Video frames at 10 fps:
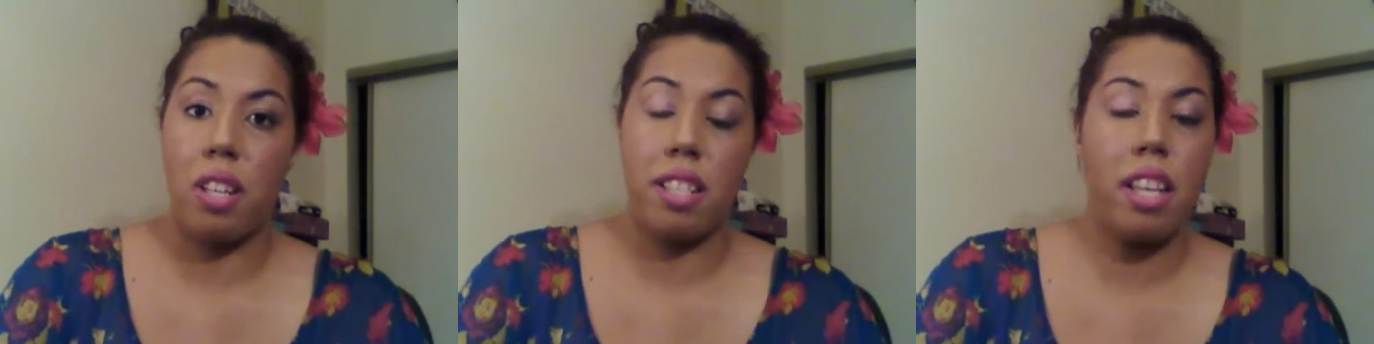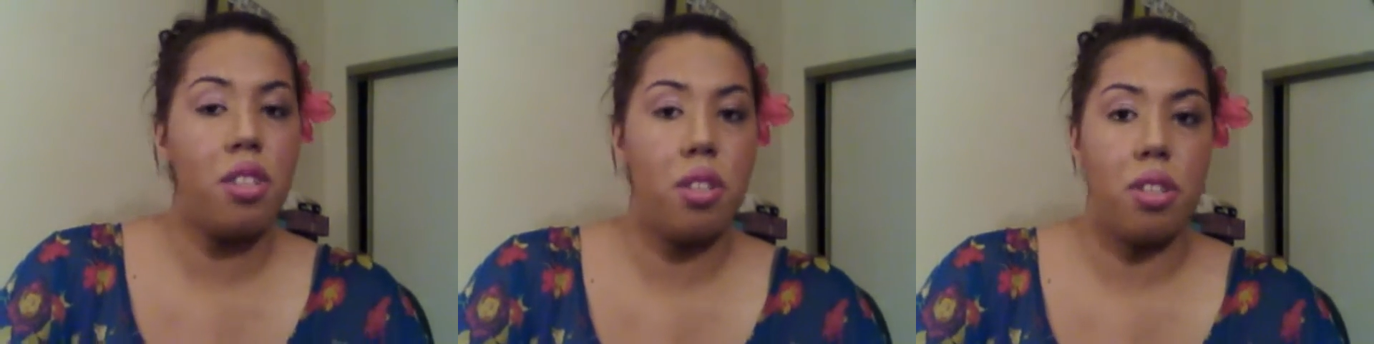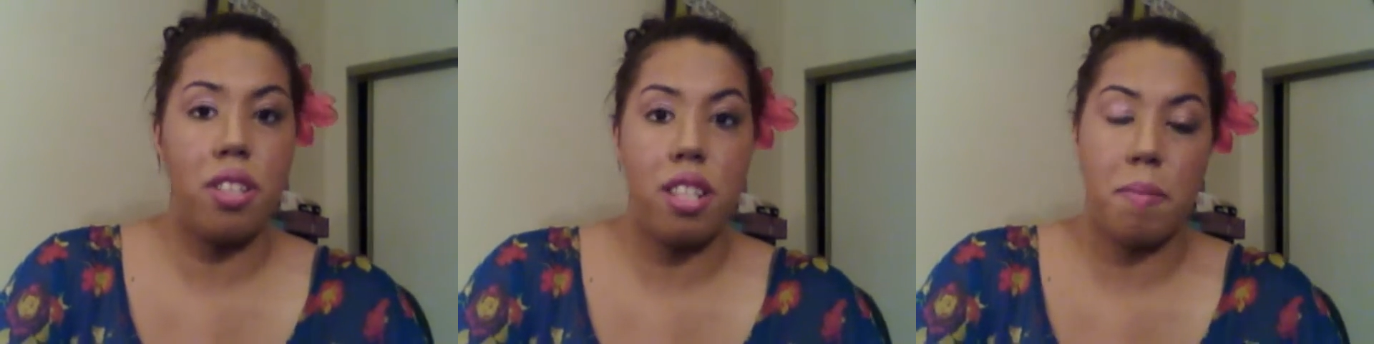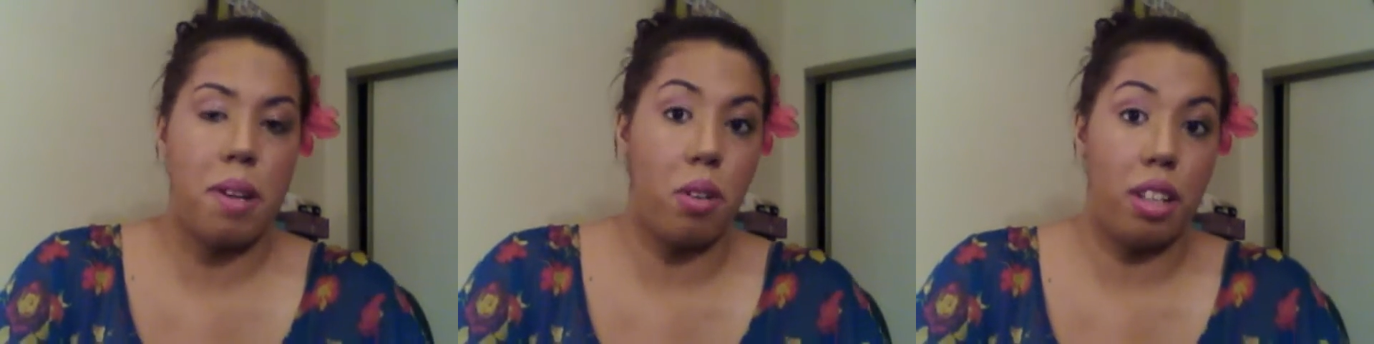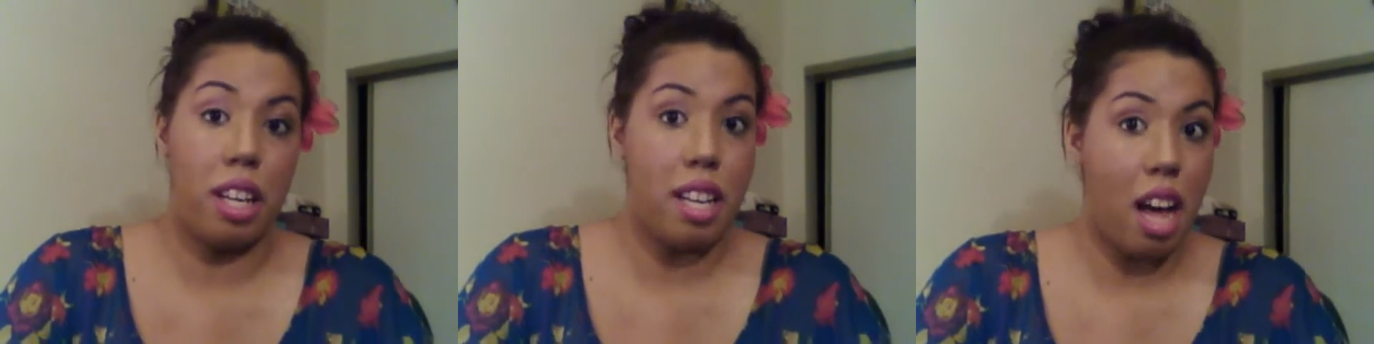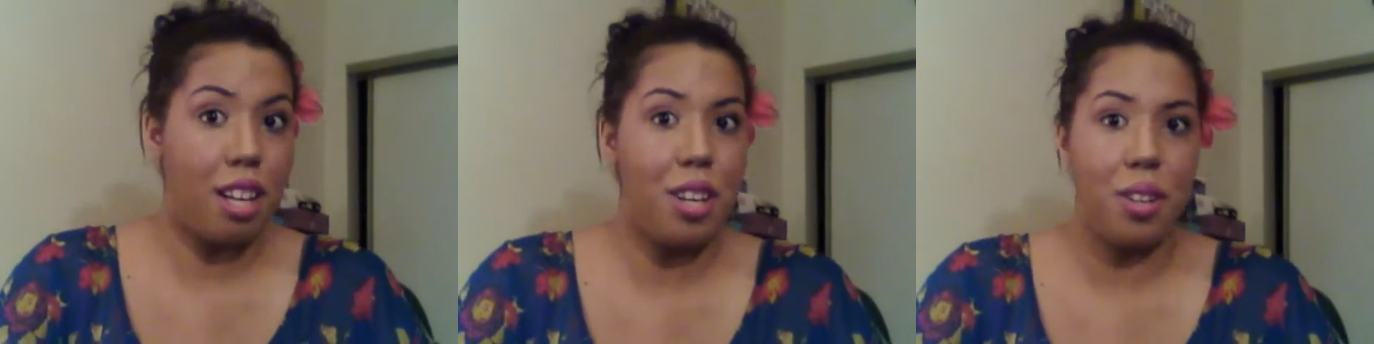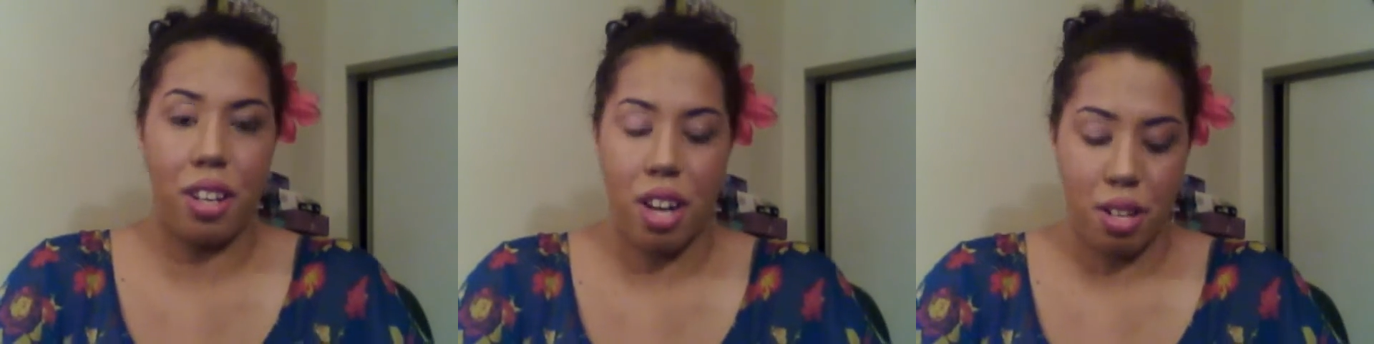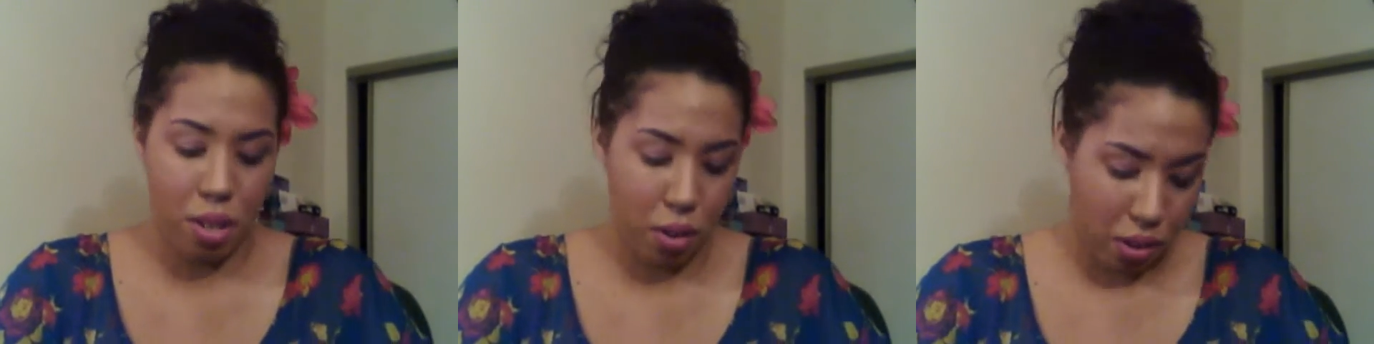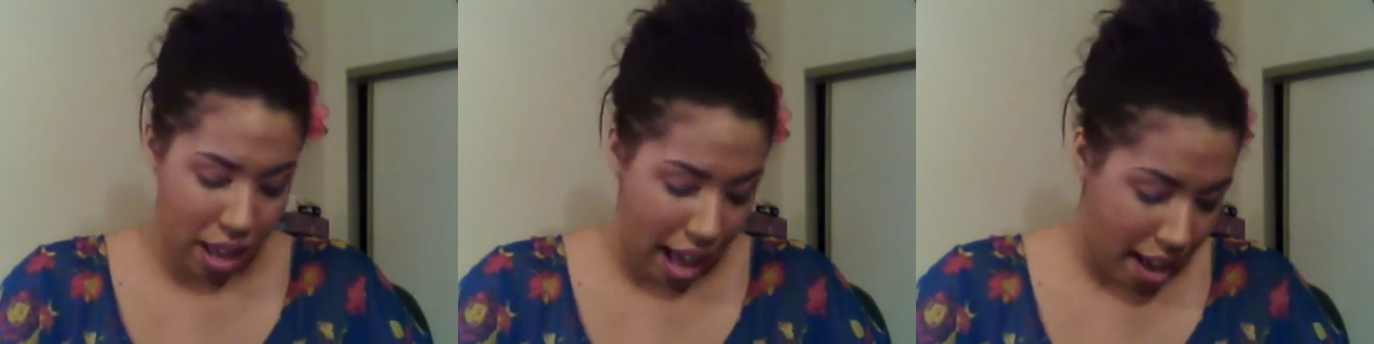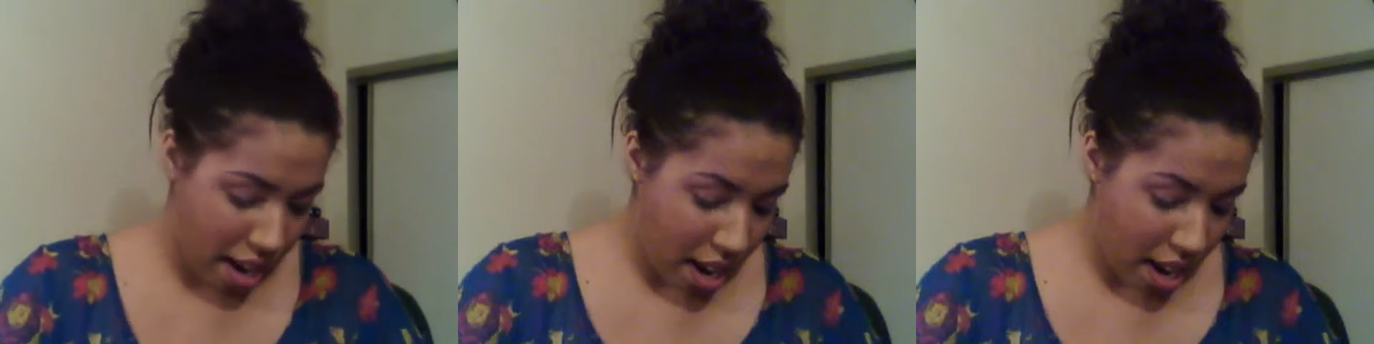essentials and spend only $1, you could also do that.